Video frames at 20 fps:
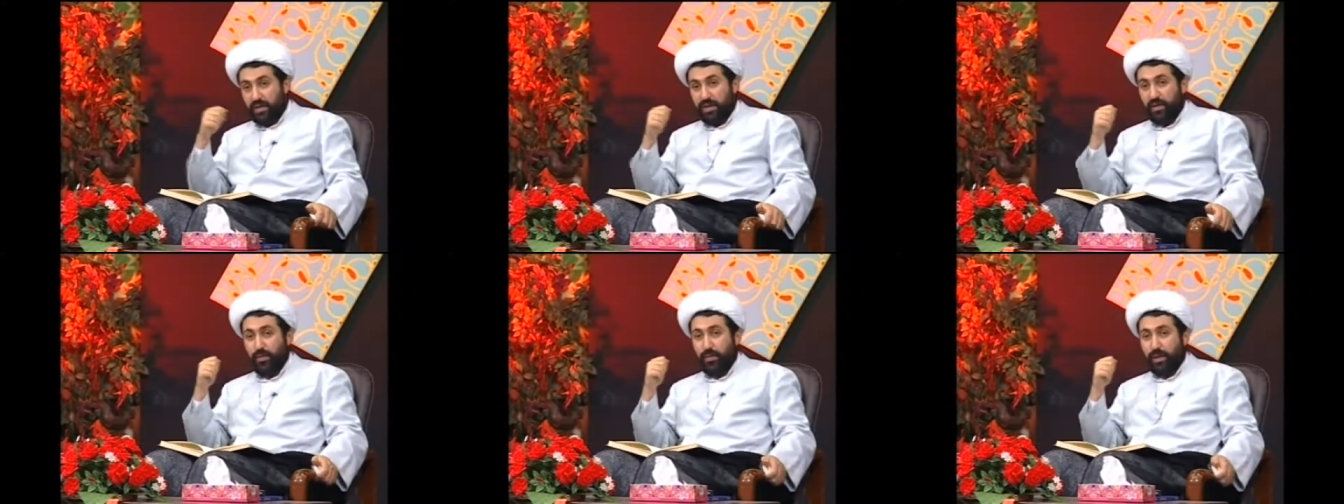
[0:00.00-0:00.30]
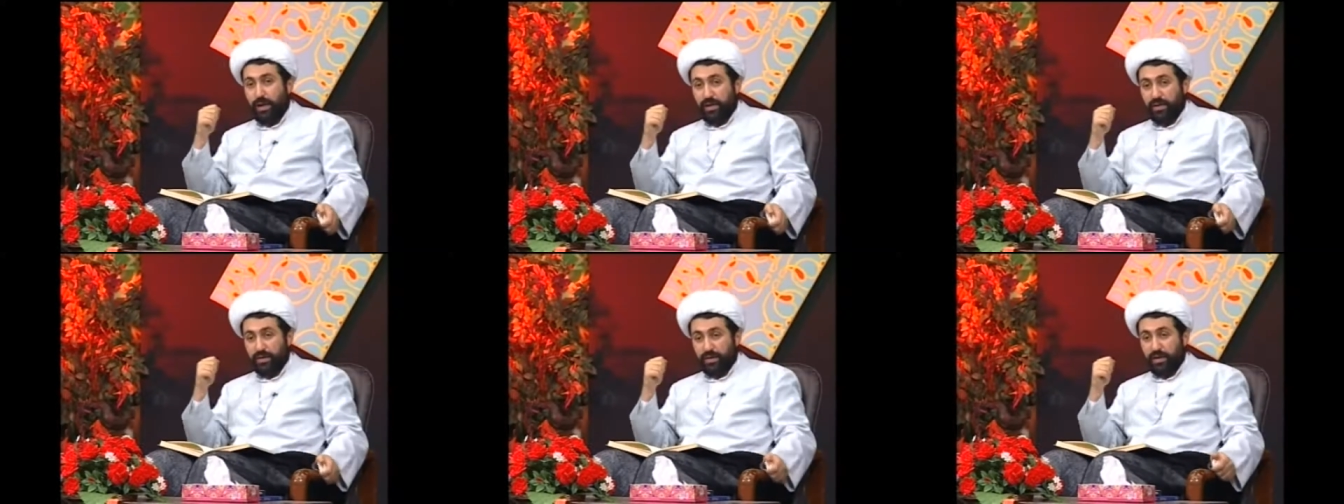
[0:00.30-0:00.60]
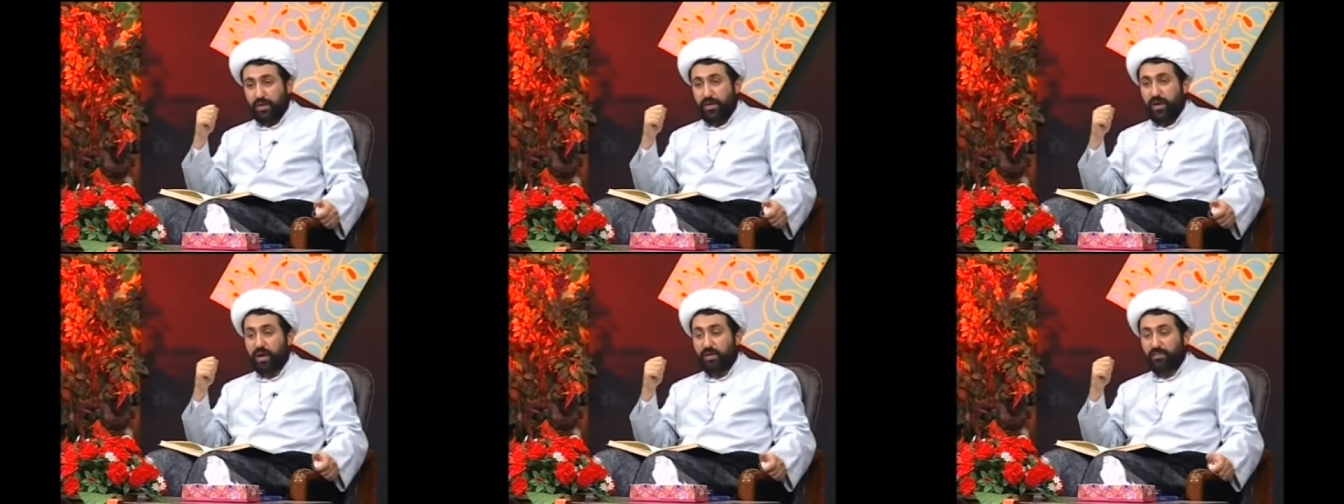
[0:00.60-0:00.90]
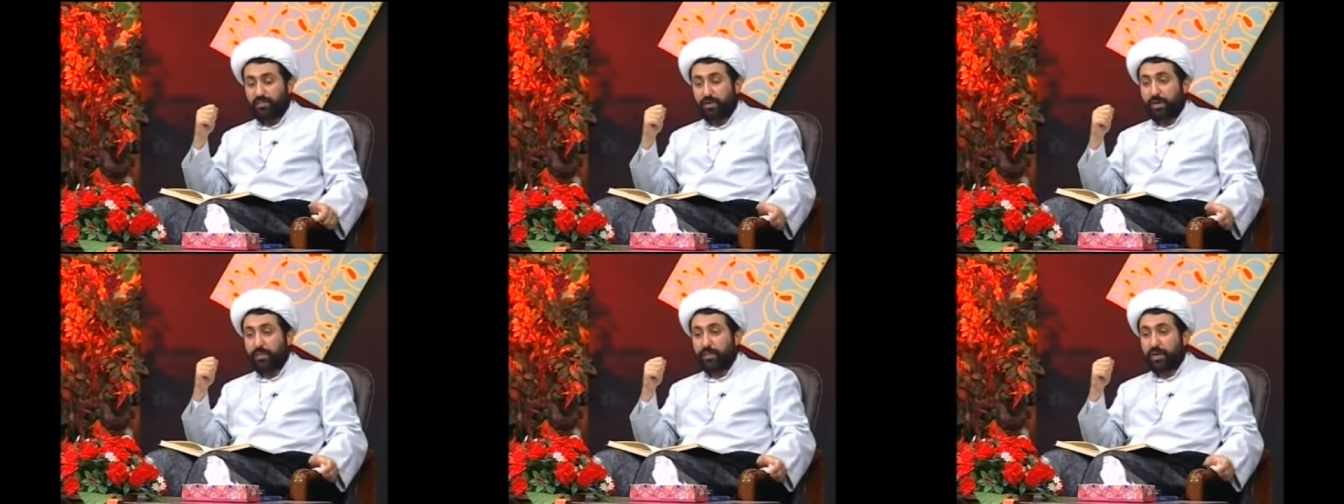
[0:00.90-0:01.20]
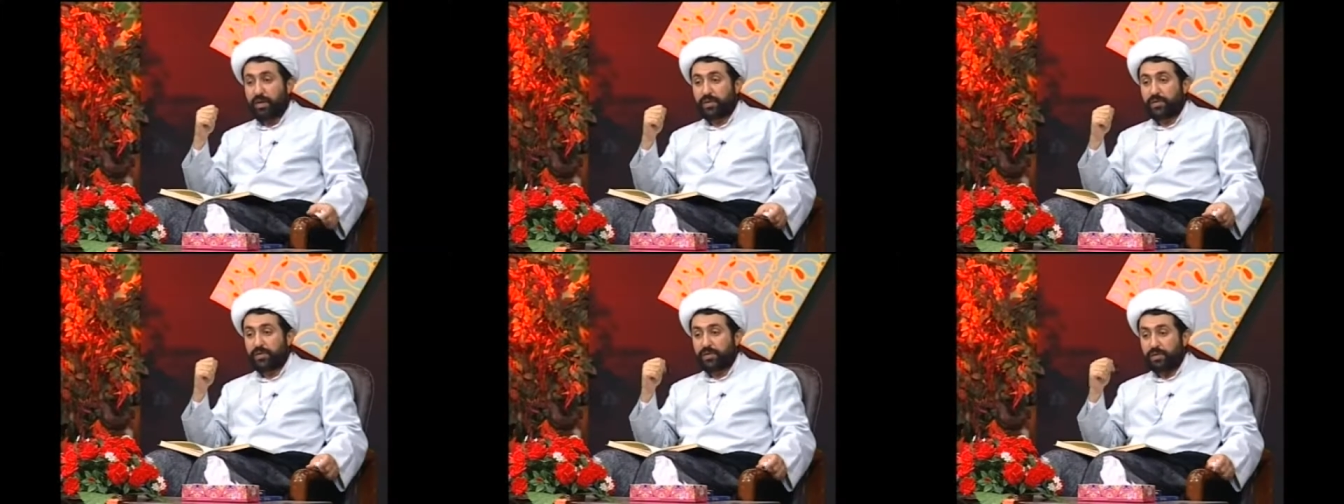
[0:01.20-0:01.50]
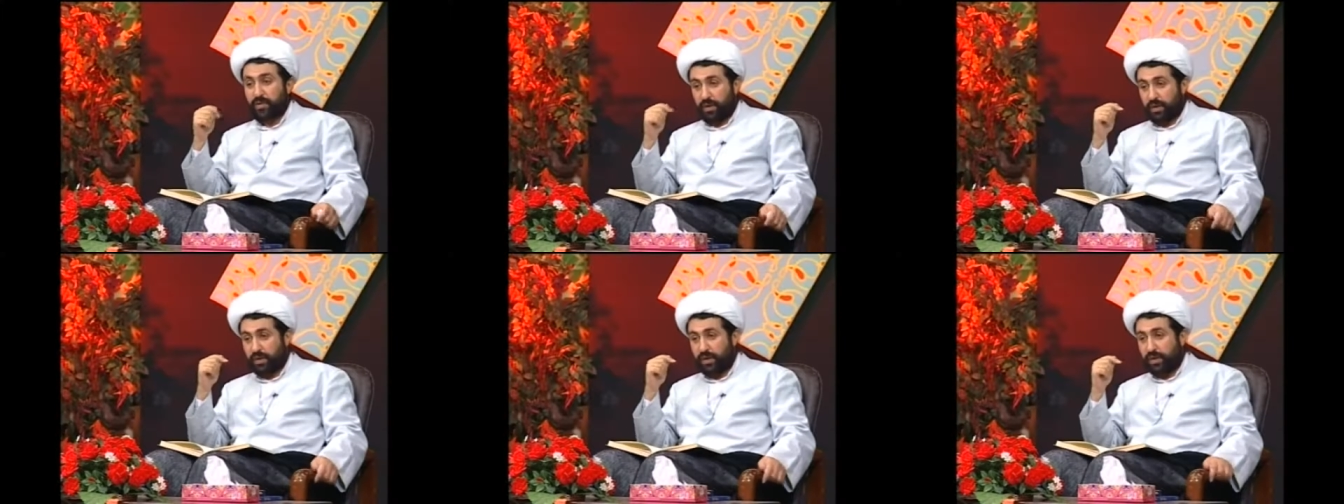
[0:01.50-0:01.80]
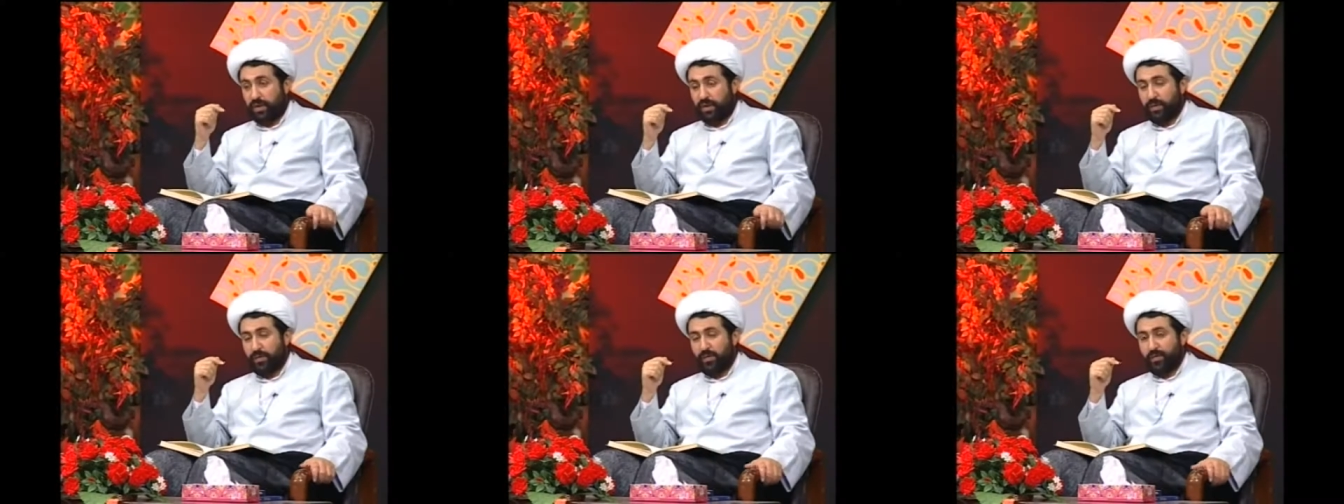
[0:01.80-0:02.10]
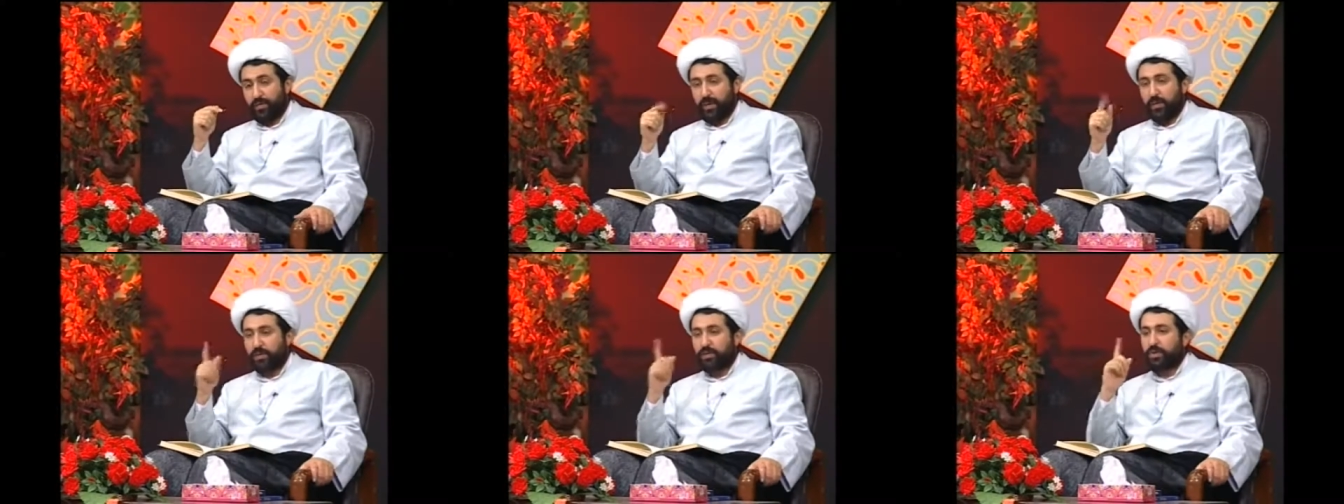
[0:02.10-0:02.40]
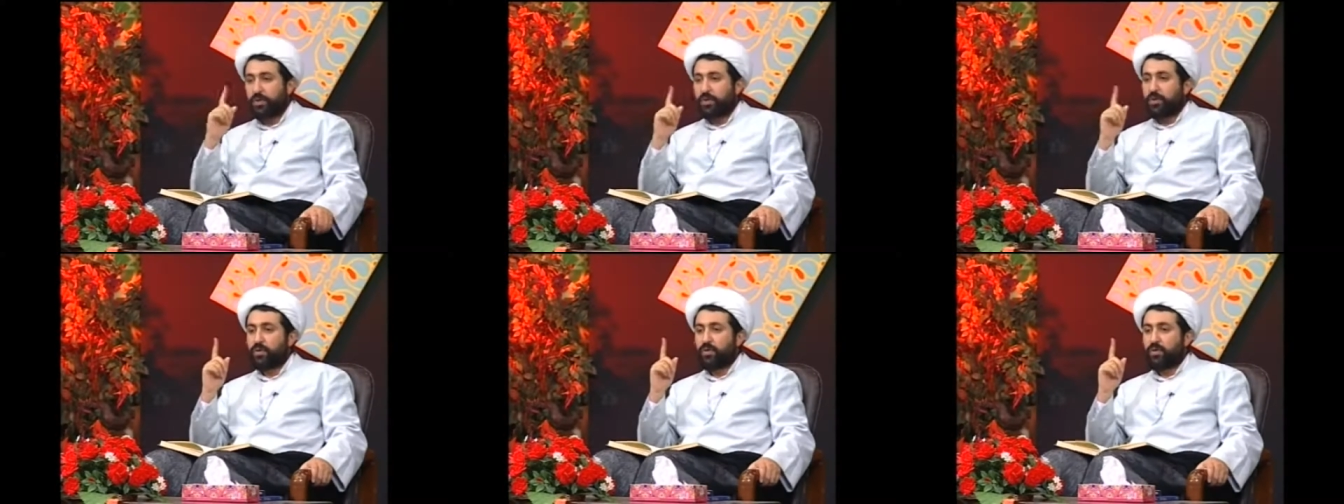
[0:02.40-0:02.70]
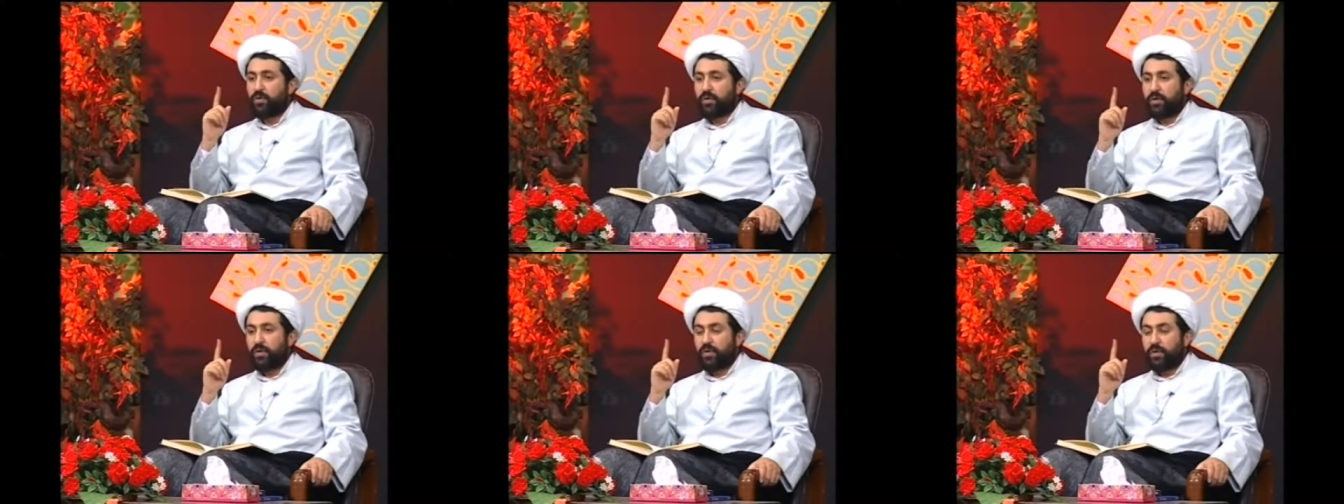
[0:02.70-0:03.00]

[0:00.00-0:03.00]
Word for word: away the life from us. Okay? So,